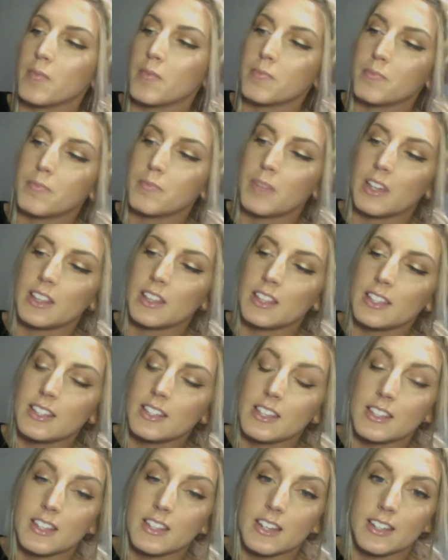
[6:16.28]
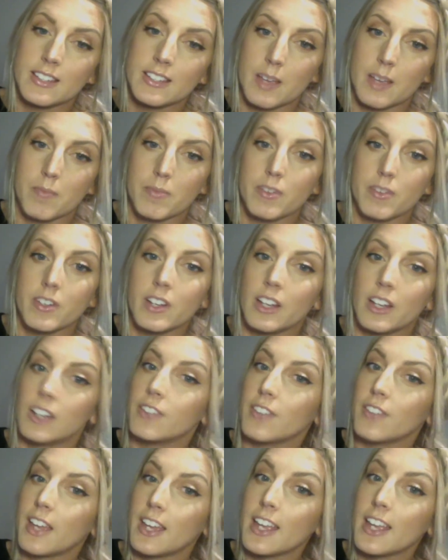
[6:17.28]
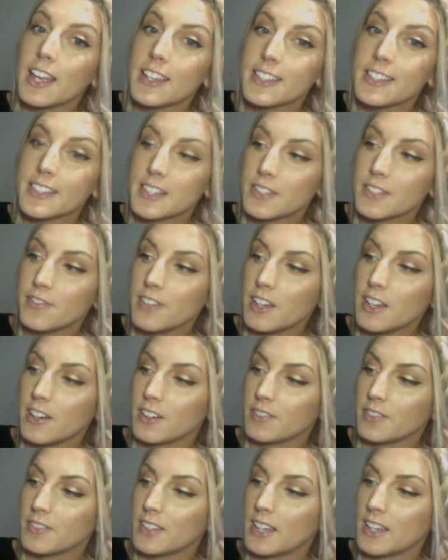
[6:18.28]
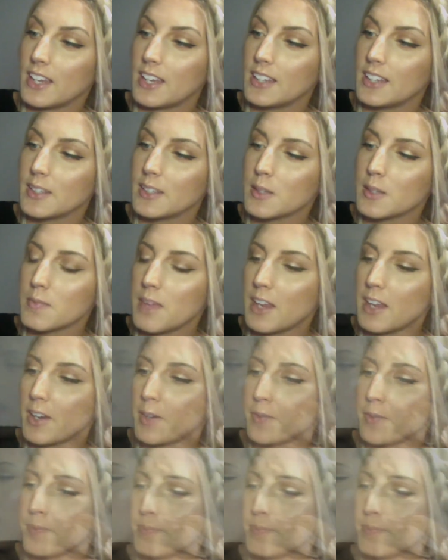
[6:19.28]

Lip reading: But this is an example of a sphere, a tomato.